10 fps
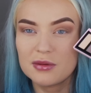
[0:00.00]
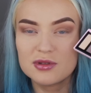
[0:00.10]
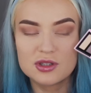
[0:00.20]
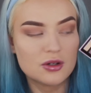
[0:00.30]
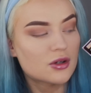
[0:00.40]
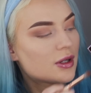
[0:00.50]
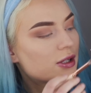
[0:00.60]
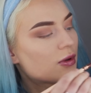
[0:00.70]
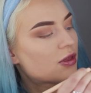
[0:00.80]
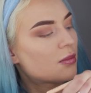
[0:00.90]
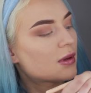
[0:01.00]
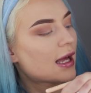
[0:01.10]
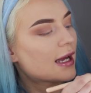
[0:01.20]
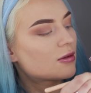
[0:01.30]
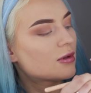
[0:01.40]
Maybe I'm just gonna go in with the
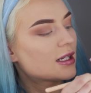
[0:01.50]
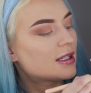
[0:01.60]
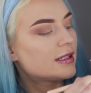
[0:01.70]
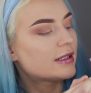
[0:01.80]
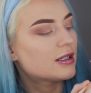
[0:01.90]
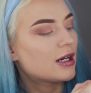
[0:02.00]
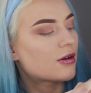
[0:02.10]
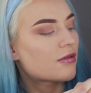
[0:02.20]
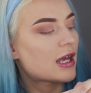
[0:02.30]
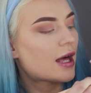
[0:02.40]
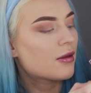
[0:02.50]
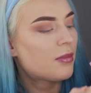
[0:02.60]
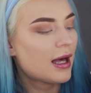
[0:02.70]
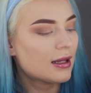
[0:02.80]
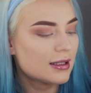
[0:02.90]
black right here out of the other
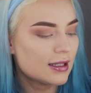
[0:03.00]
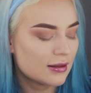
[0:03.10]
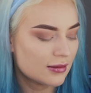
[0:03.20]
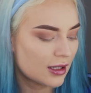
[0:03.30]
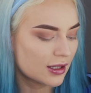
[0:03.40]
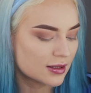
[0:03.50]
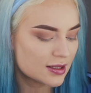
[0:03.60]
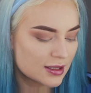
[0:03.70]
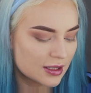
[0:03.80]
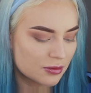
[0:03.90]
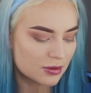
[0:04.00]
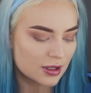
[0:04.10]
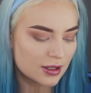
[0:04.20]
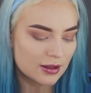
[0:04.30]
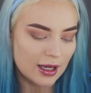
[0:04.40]
palette and see
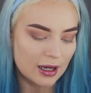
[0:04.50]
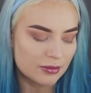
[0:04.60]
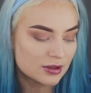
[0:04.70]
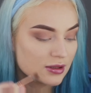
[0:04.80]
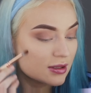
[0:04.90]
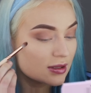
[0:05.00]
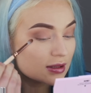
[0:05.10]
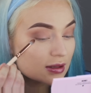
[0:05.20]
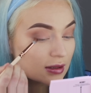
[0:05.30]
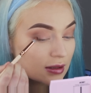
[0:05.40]
what happens.